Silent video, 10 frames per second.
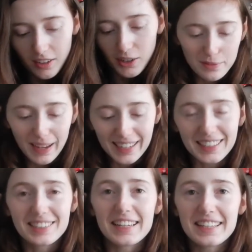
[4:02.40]
First
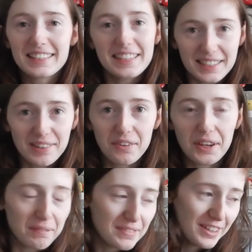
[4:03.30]
package is Disney
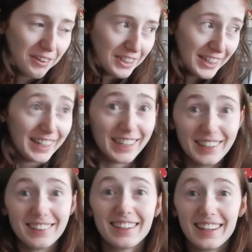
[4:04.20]
themed, so you
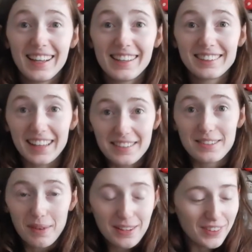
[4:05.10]
know, that's
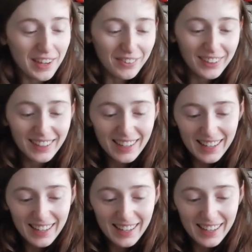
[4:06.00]
the best thing ever.